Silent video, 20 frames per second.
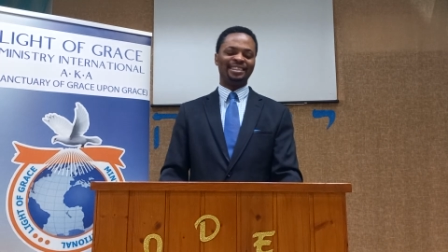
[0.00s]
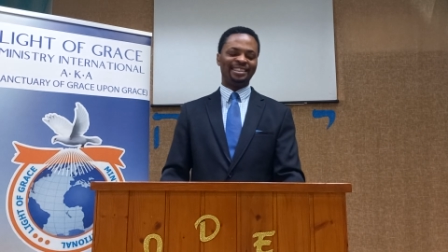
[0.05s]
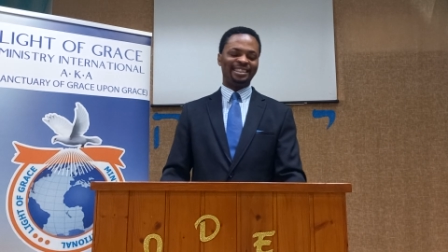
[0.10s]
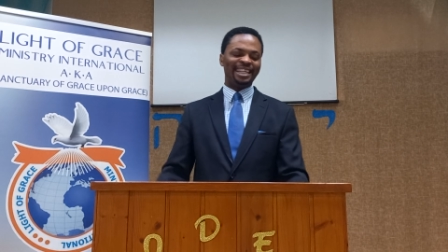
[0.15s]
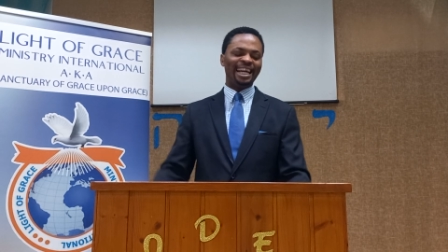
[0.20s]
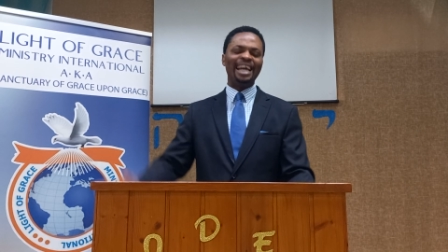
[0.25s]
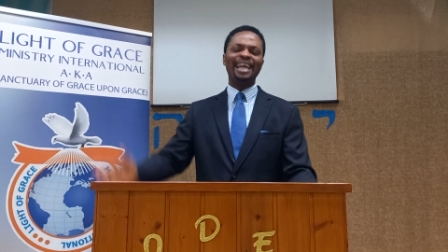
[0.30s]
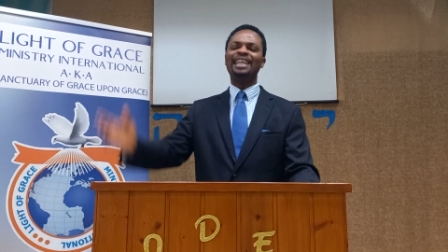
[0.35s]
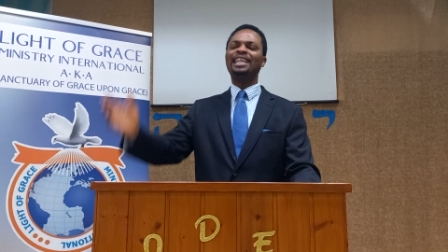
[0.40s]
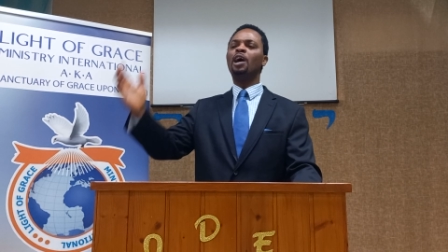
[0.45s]

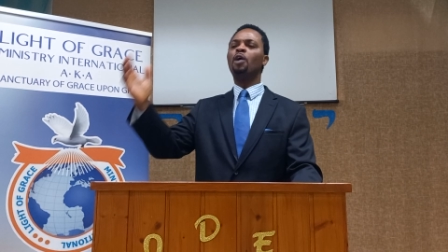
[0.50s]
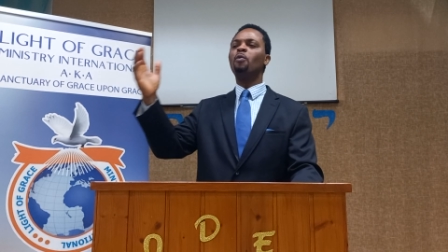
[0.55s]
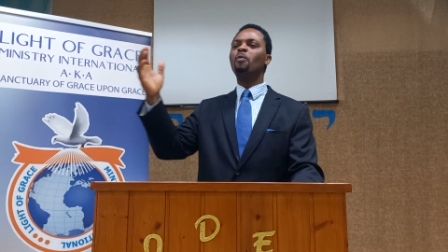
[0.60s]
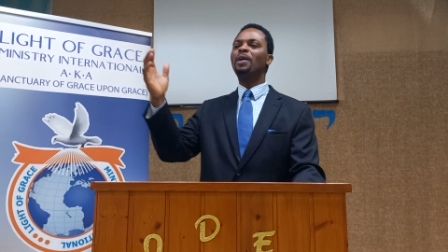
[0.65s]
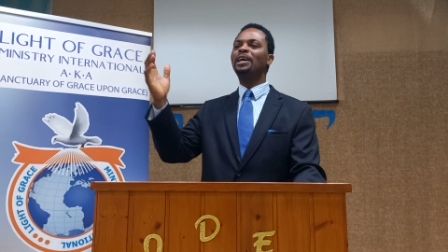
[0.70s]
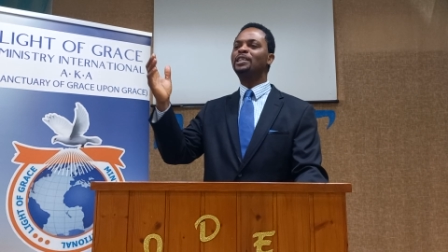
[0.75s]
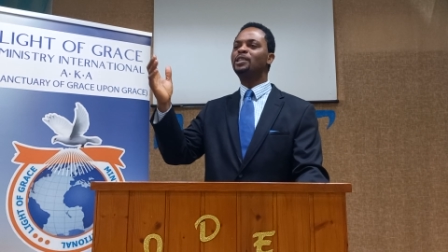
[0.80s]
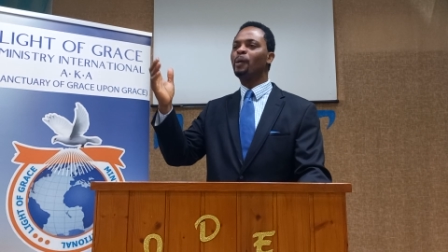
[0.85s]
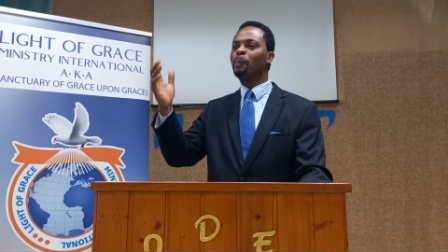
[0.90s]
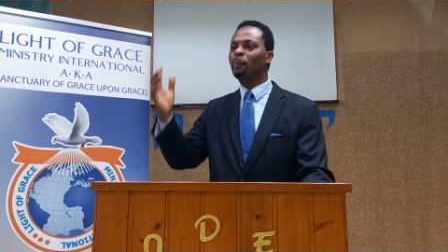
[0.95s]
They that
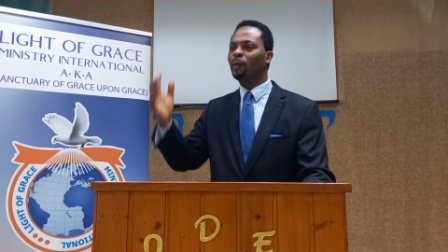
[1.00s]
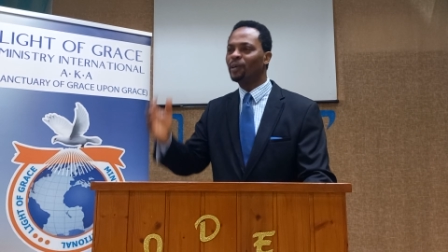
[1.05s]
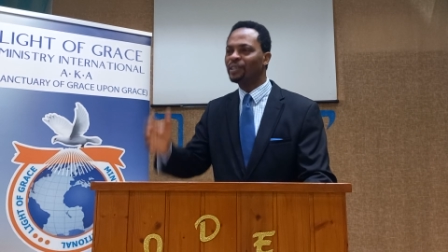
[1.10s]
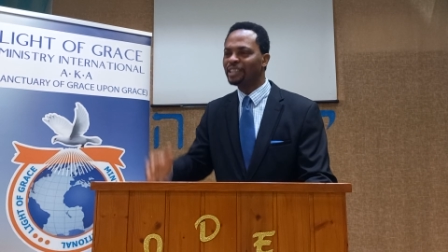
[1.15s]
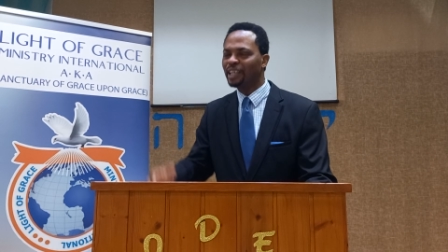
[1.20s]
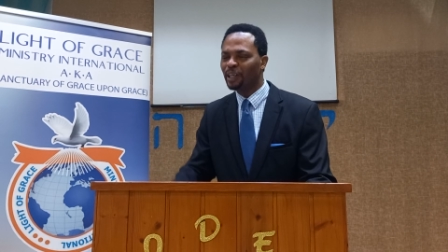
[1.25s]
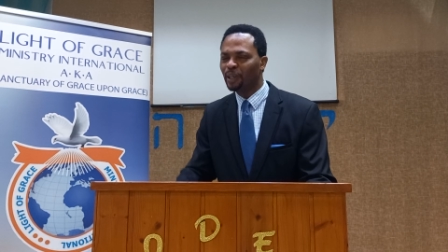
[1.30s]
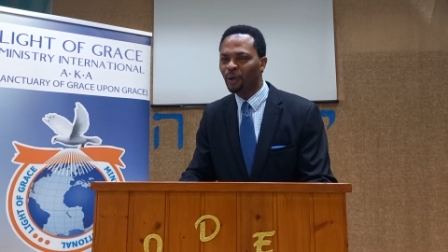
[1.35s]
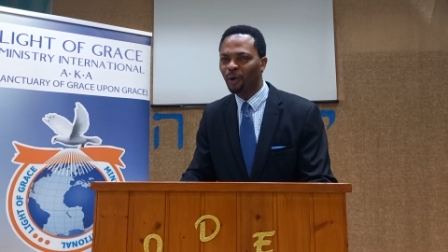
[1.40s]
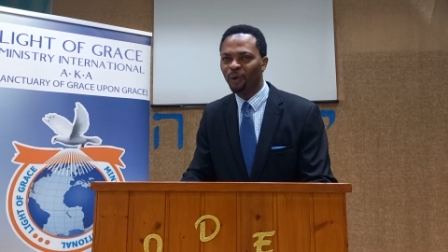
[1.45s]
wait upon
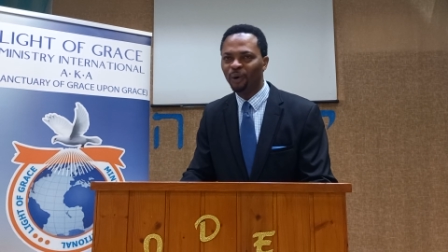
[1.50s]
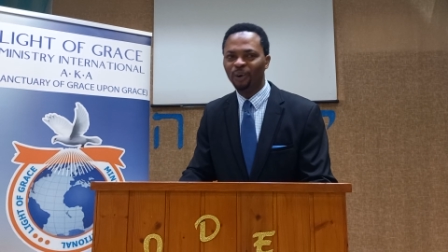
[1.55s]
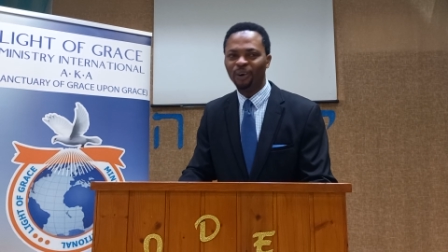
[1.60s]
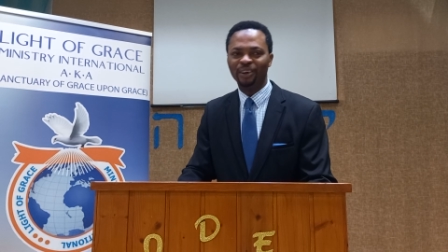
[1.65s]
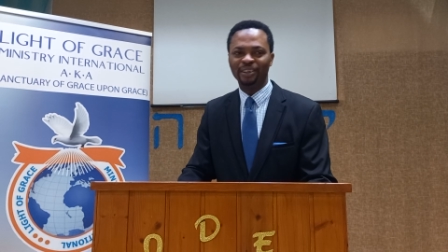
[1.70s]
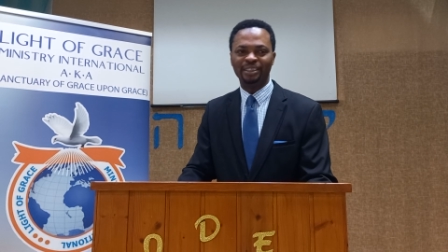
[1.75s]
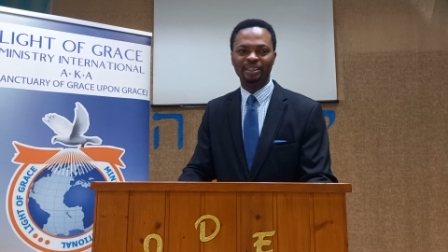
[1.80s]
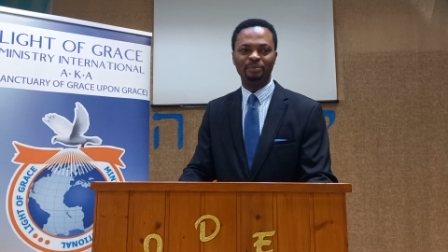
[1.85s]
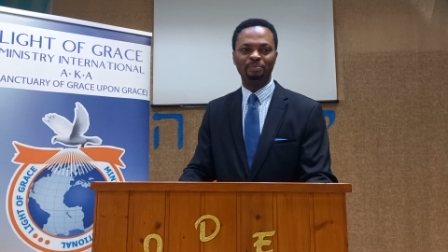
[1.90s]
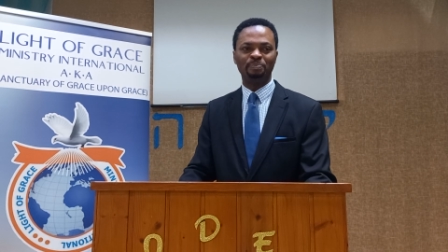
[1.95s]
the
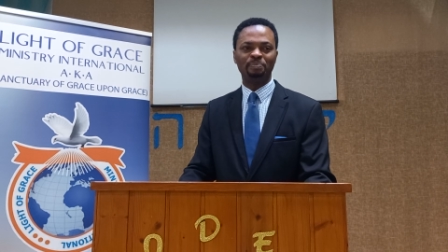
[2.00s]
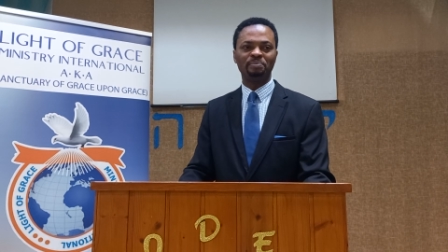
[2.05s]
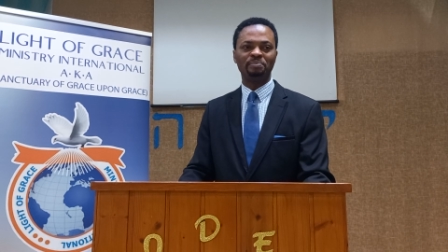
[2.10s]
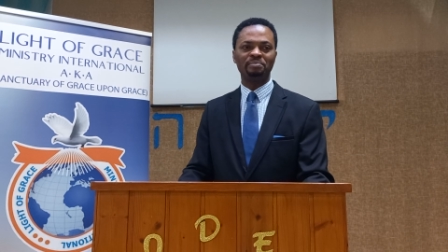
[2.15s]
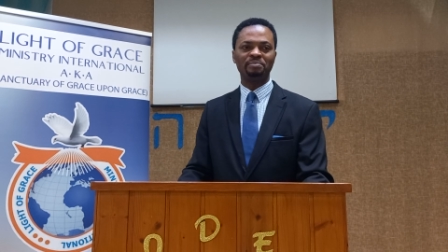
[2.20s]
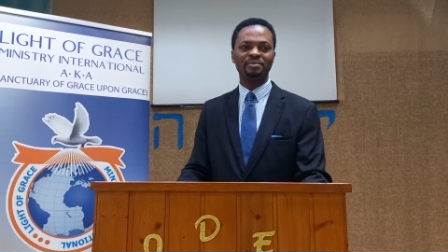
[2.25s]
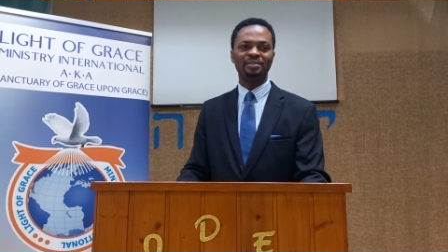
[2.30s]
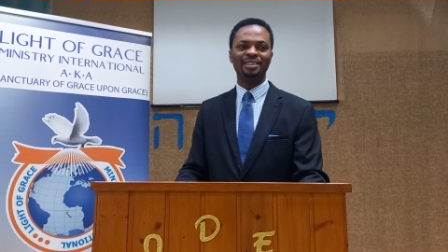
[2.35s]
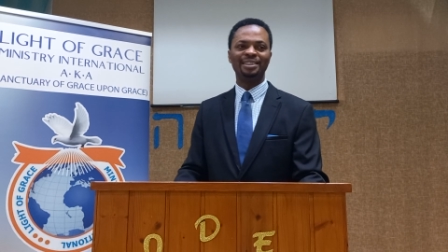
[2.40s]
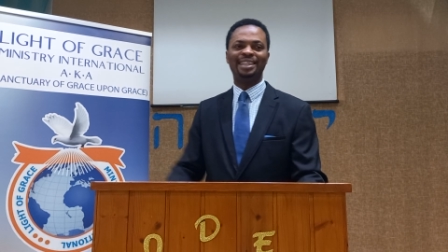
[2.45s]
Lord,
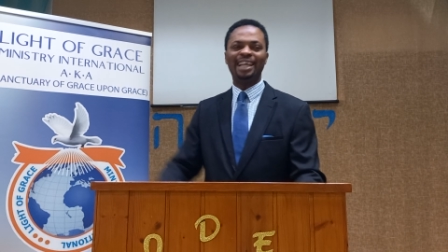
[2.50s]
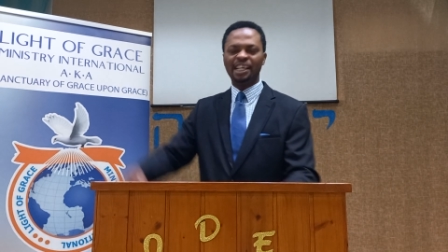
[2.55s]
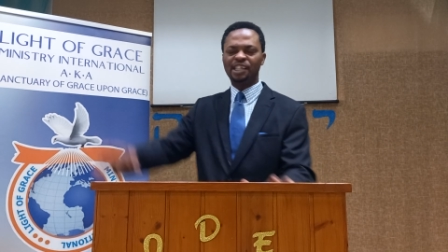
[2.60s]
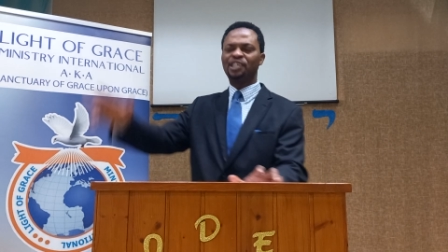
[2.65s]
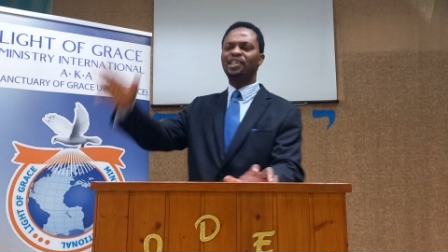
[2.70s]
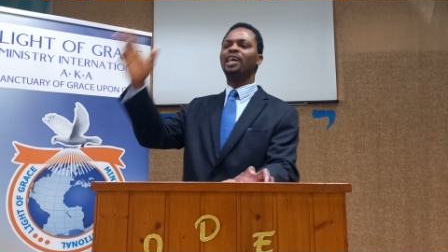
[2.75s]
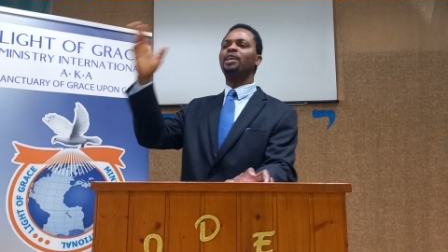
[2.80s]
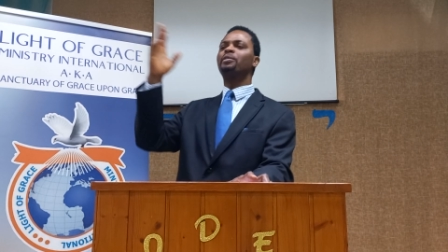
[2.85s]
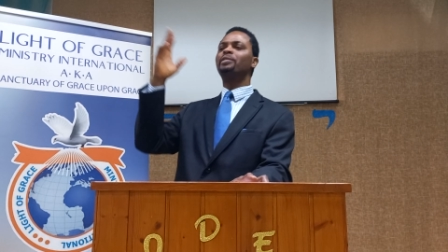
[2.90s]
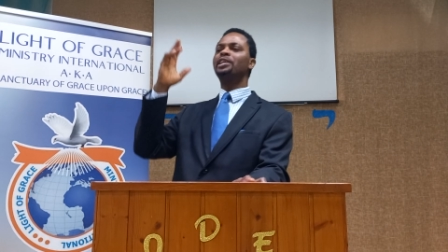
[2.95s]
they
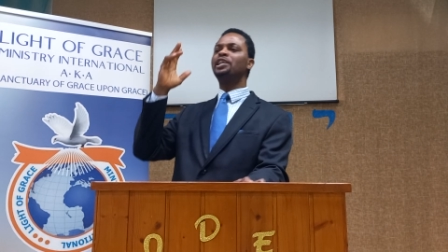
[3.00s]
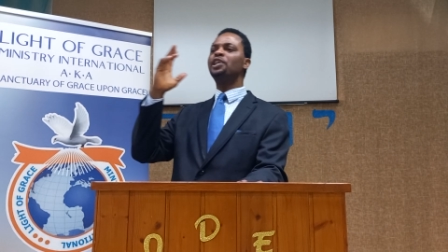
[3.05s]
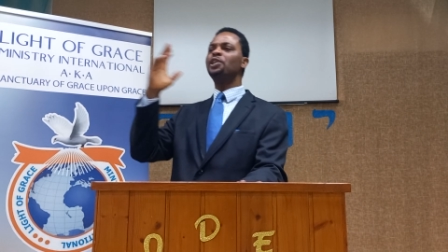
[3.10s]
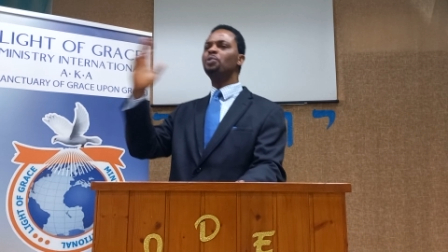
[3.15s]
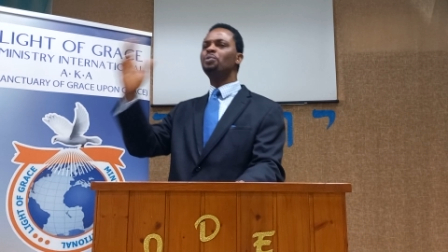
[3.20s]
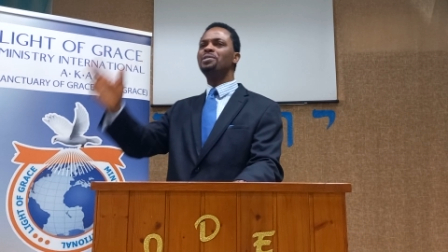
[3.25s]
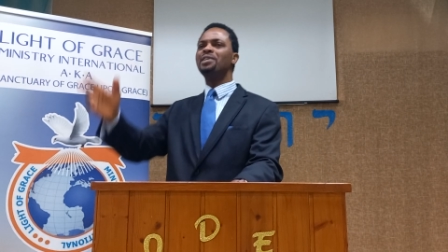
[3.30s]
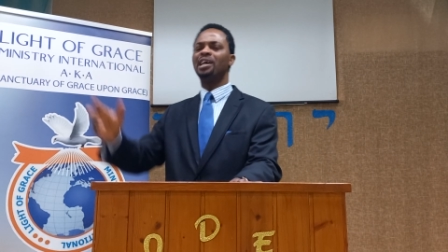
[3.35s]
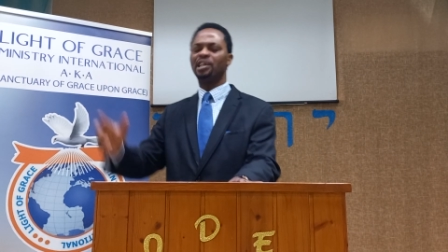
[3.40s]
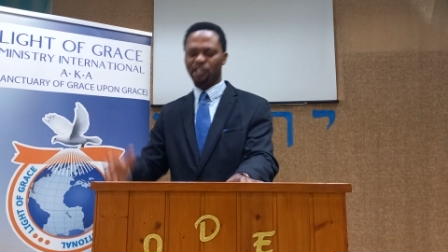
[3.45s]
shall
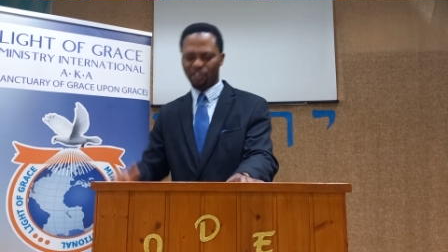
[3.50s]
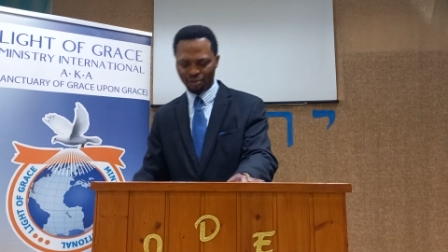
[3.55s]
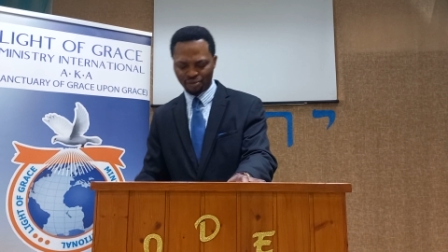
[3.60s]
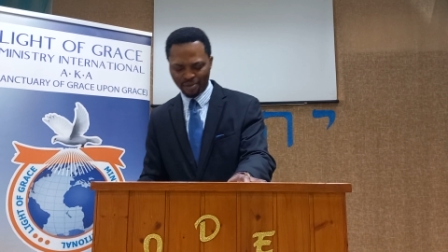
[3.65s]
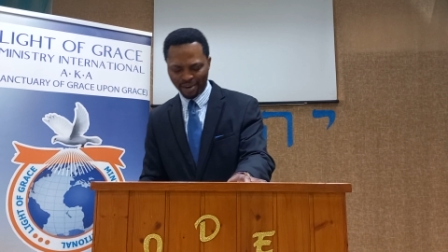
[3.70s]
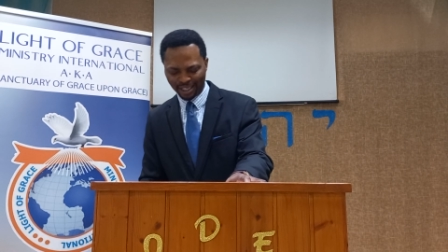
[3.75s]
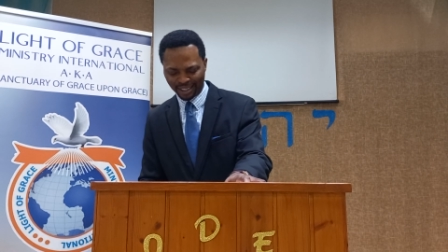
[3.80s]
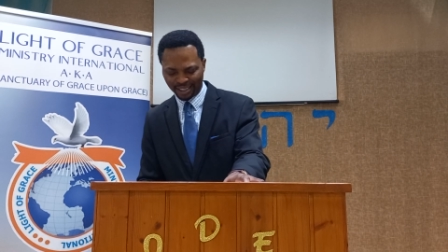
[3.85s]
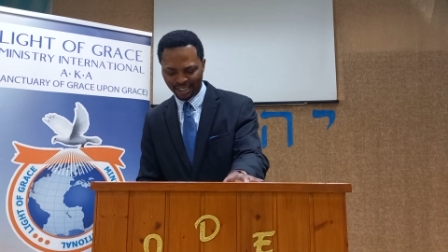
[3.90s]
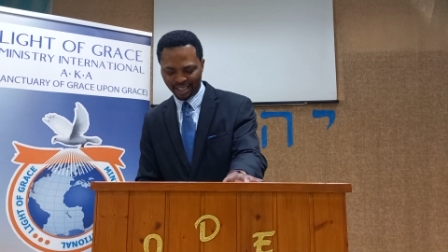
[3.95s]
renew their
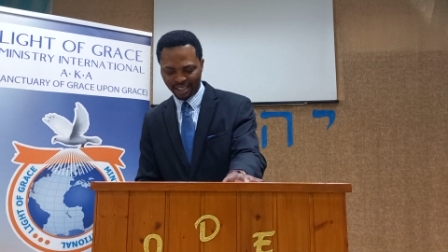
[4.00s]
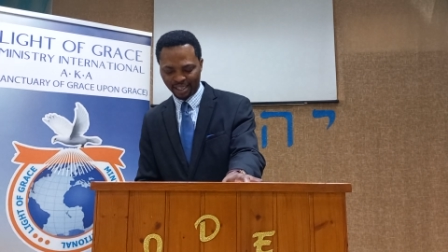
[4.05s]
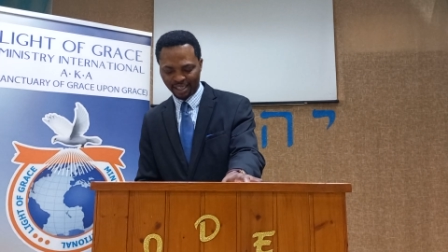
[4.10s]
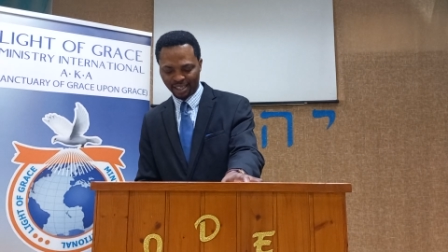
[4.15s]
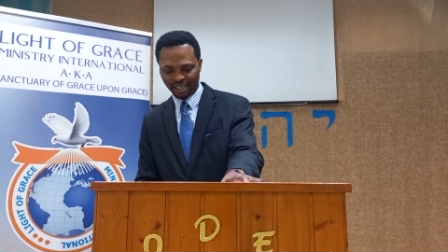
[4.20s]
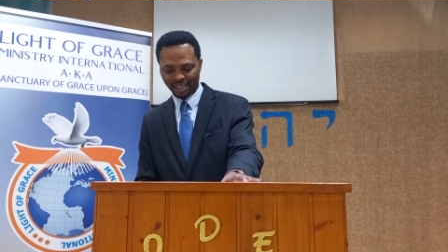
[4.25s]
strength.